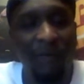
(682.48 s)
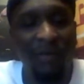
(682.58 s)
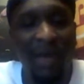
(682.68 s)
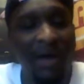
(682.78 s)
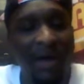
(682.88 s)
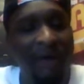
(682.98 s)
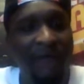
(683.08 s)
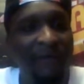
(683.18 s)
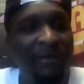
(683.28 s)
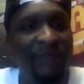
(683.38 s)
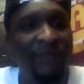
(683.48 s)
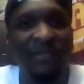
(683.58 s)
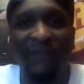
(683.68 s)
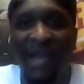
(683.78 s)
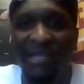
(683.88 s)
my favorite
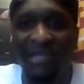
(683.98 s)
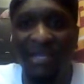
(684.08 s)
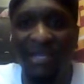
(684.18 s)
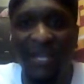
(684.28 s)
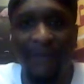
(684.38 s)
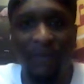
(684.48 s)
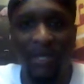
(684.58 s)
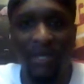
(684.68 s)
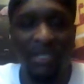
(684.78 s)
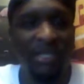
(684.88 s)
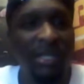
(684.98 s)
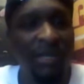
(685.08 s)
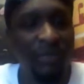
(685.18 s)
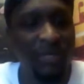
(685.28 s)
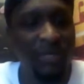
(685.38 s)
defensive guys in the league. Just
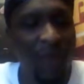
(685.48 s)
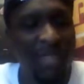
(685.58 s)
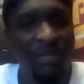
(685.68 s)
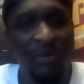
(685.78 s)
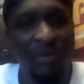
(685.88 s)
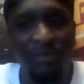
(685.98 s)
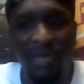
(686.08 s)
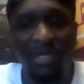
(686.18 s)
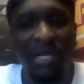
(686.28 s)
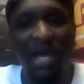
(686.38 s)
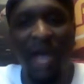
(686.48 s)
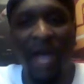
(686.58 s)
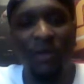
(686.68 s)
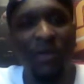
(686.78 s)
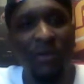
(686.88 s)
watching him on the bench,
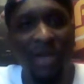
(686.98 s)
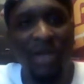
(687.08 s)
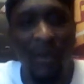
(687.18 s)
I know he want to come